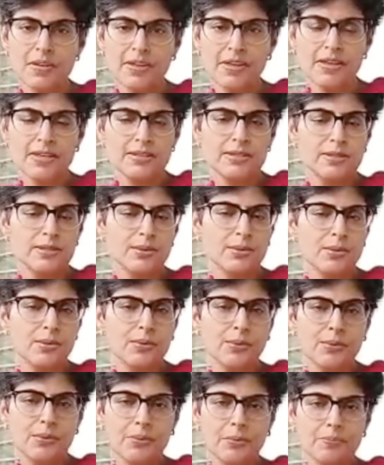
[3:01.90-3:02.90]

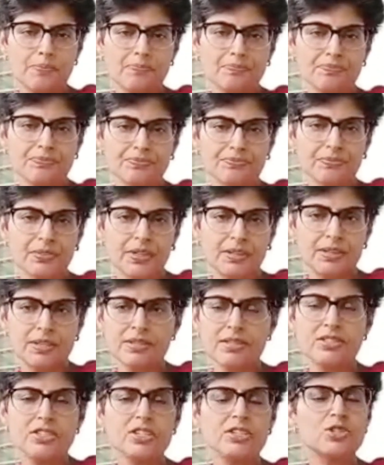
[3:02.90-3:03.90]
So this
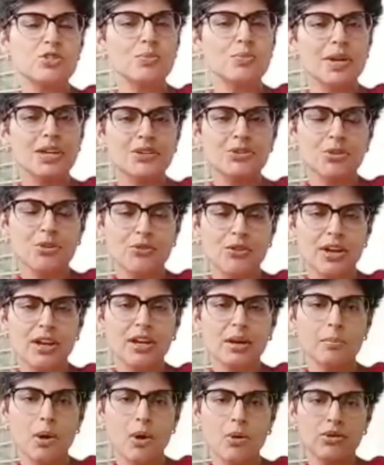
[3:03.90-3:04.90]
is just to make you
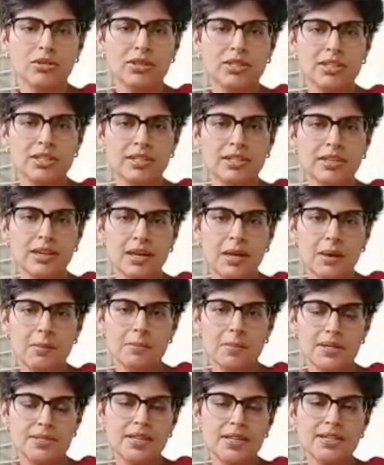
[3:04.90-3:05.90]
aware about the
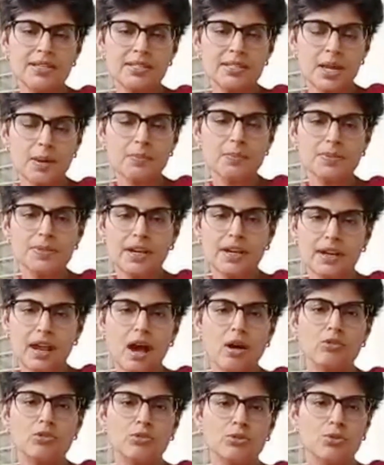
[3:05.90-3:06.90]
basic steps and
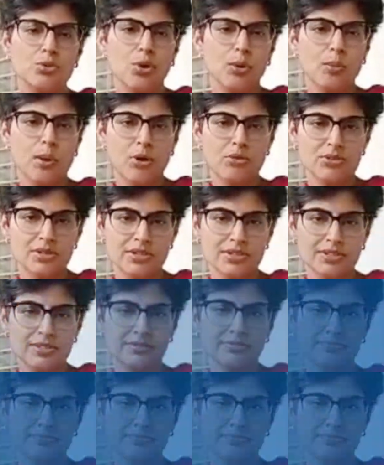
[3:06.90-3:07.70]
how to go about it.